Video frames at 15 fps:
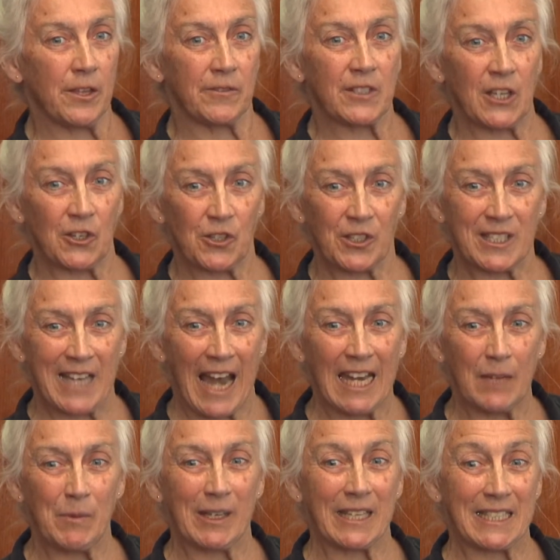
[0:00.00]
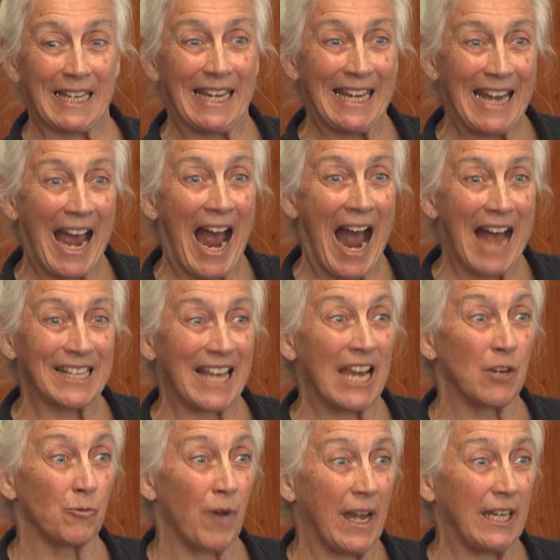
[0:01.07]
of social standing, because he has an
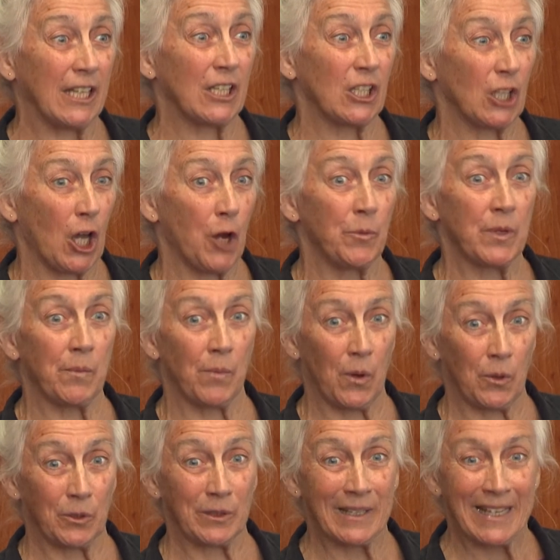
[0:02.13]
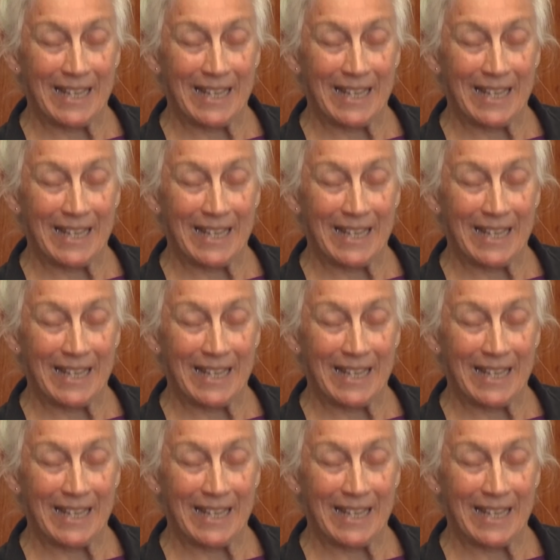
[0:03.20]
Iranian lobed bull.